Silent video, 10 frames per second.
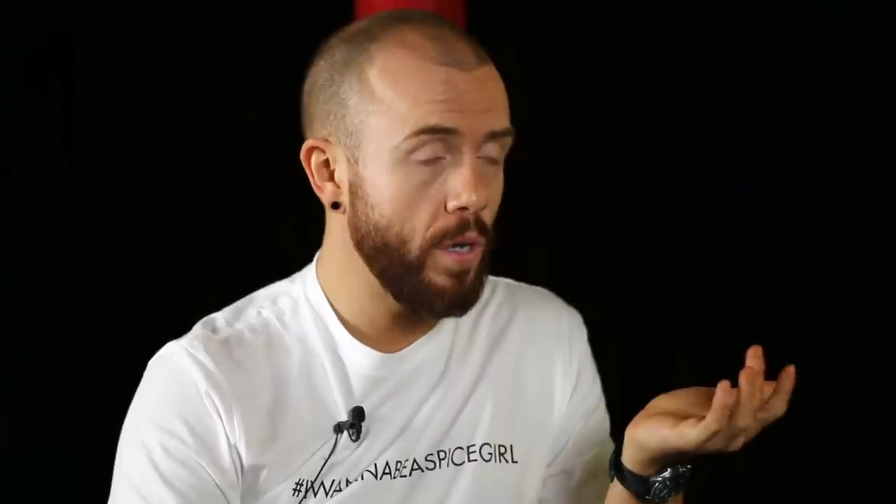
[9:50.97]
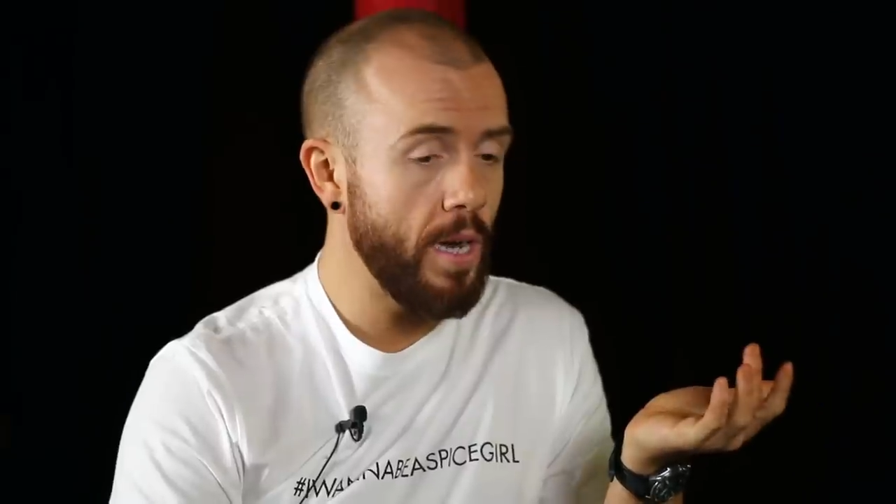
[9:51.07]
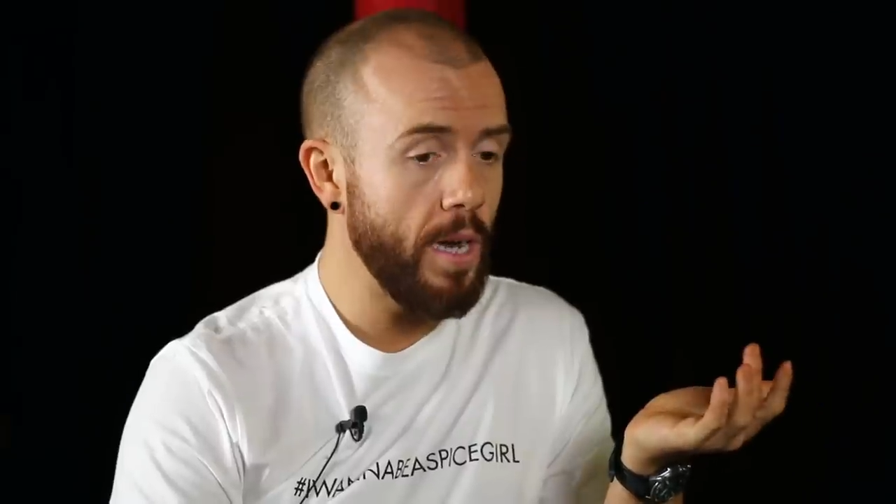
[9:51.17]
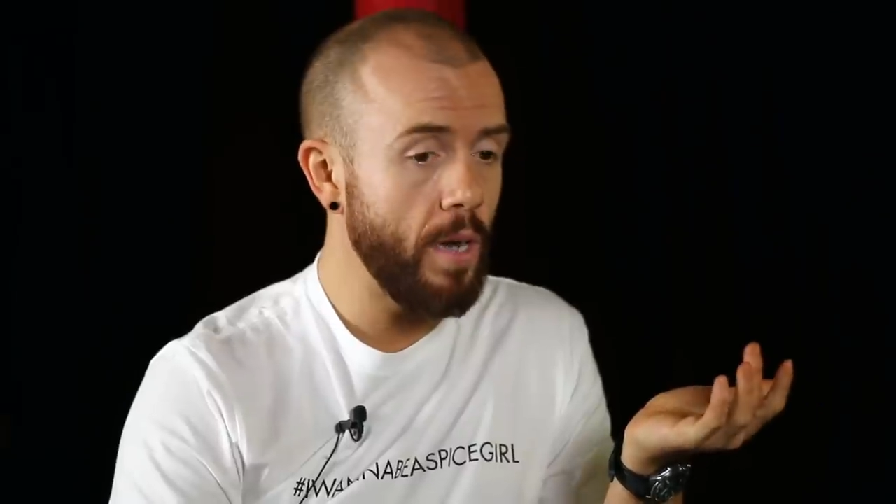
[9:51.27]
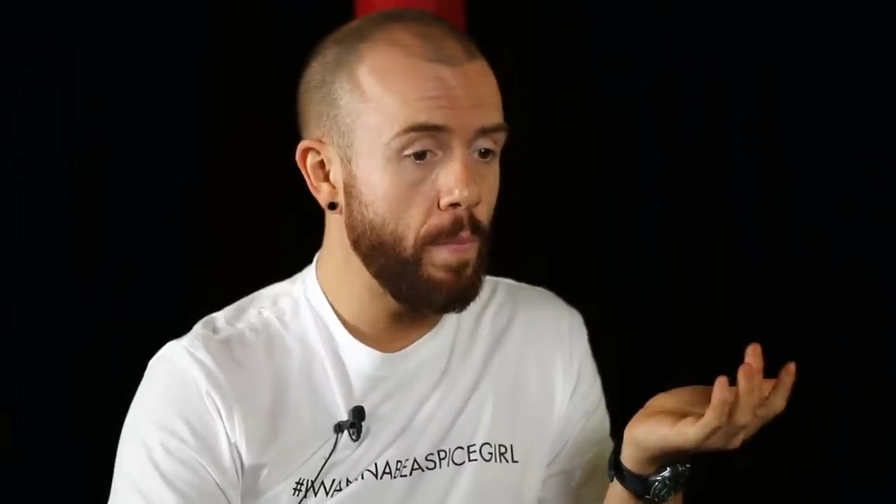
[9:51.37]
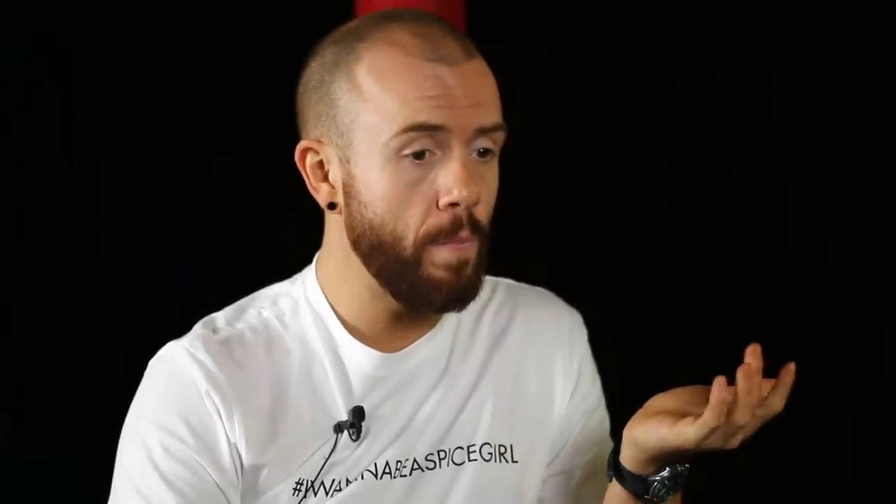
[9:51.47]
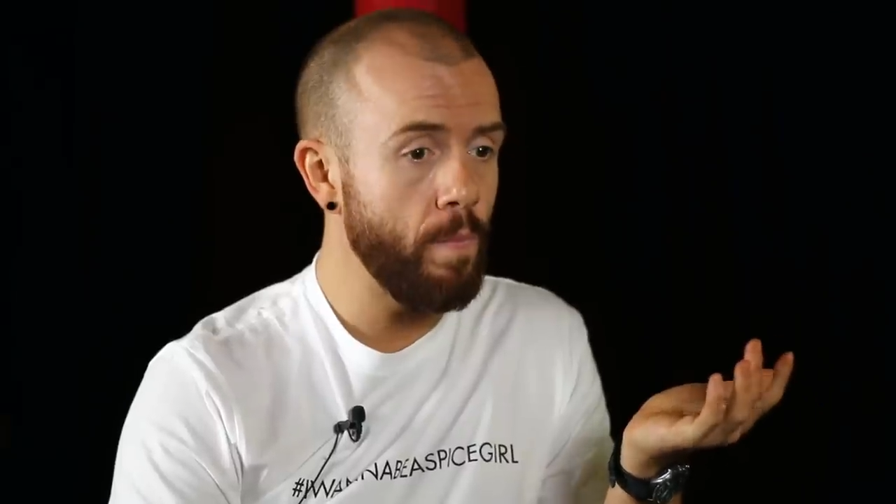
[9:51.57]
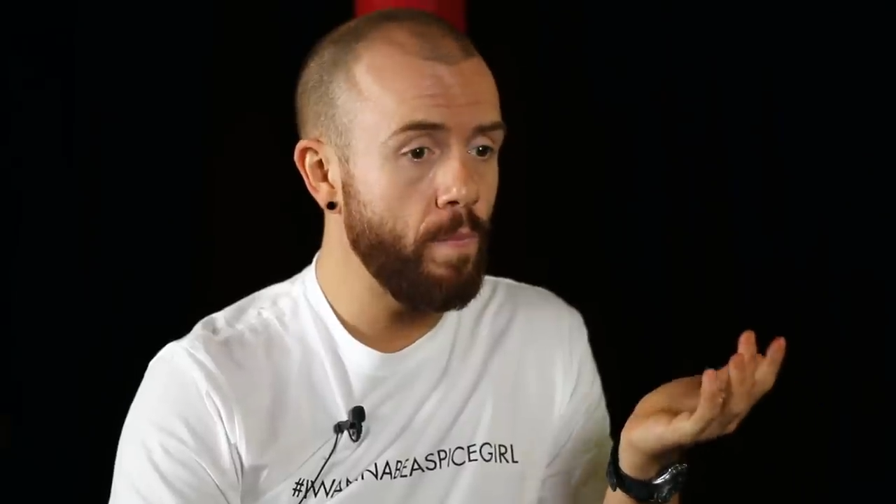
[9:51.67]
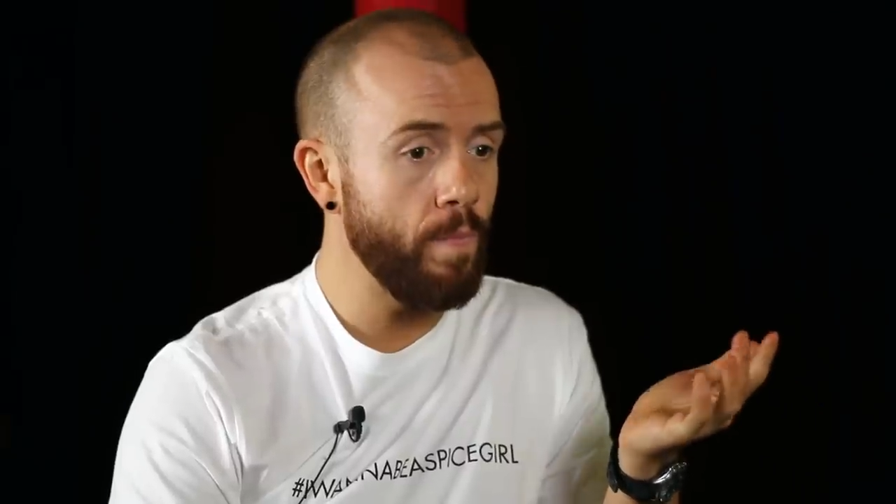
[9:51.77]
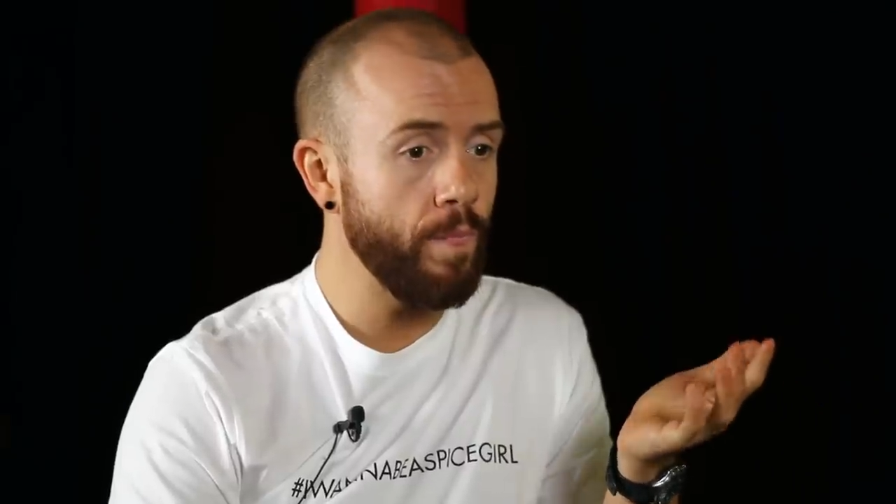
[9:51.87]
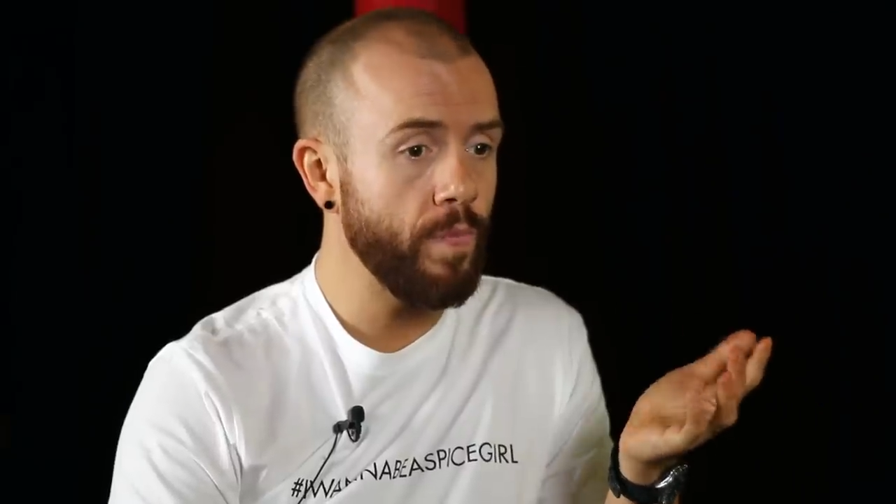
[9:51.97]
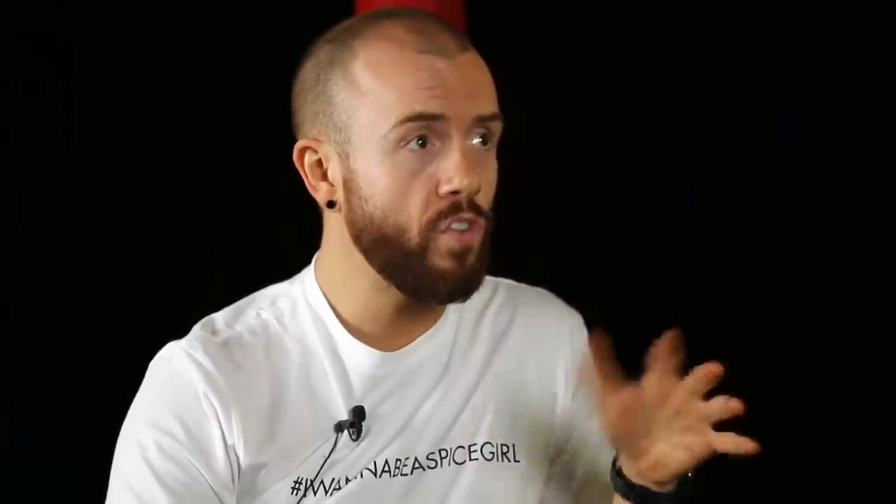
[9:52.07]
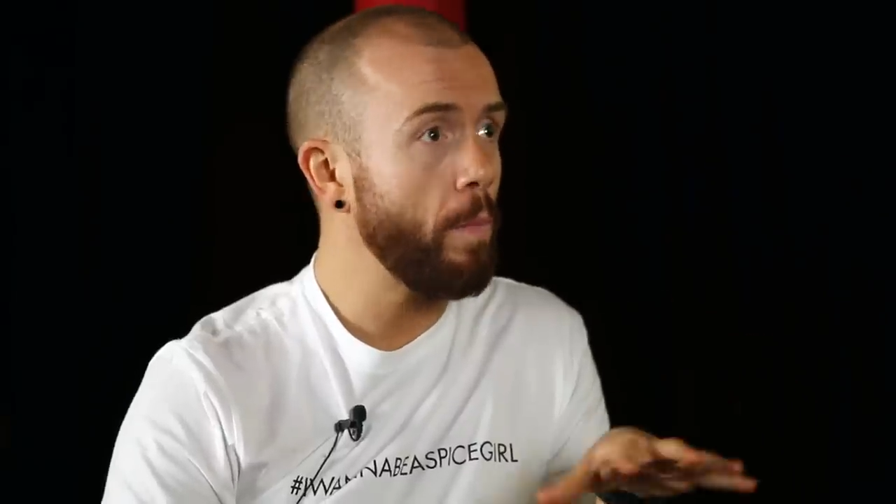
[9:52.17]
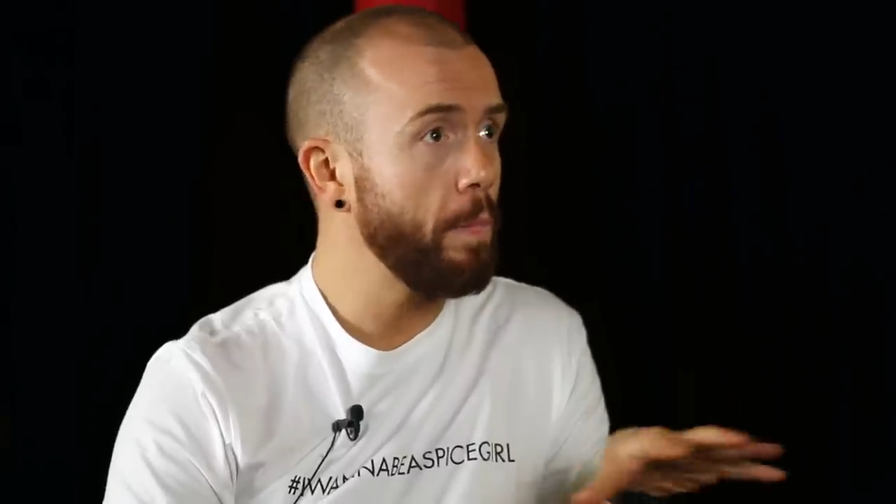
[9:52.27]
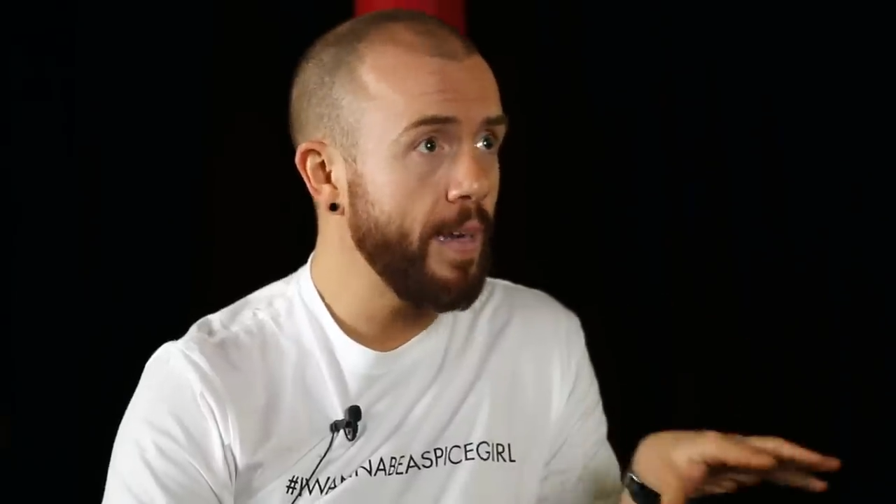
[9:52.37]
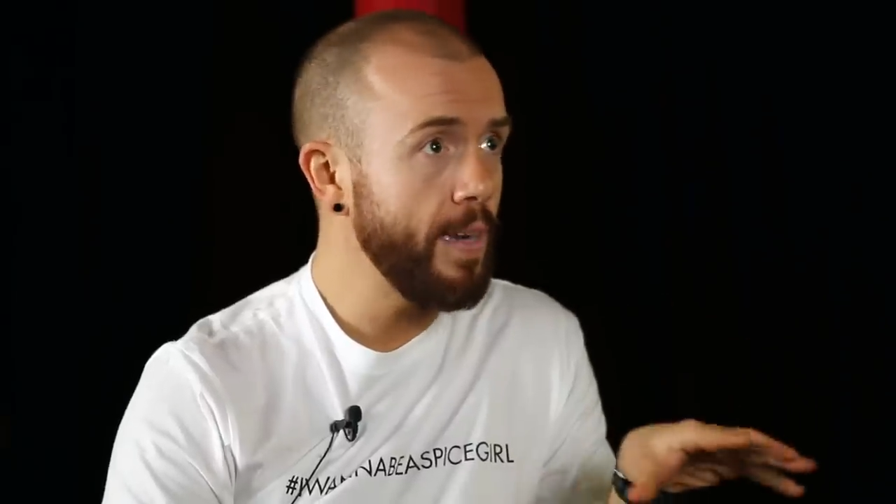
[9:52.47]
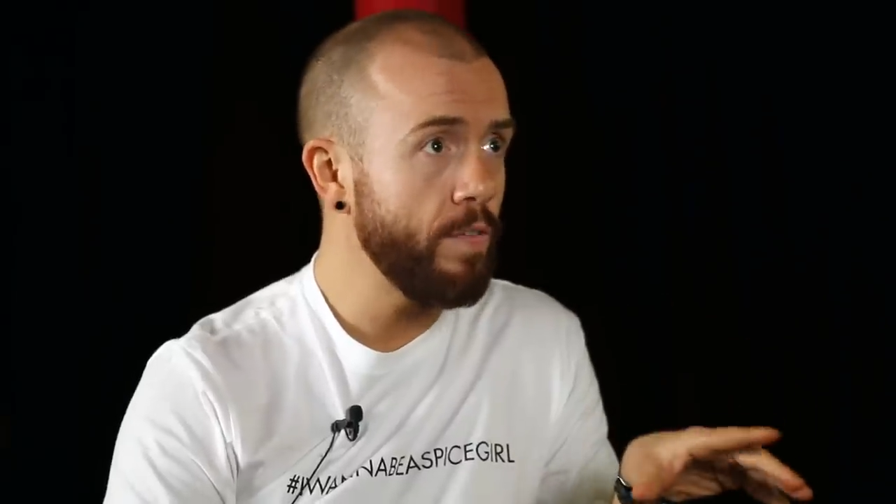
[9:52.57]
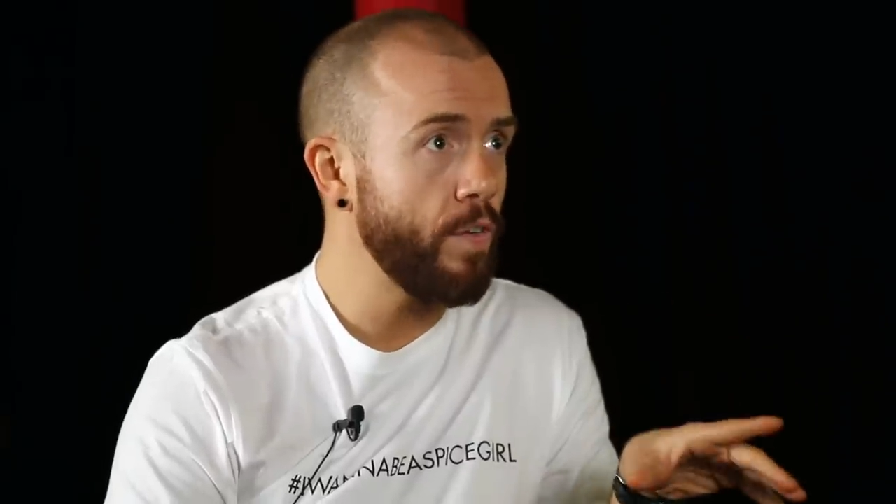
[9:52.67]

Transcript: top lining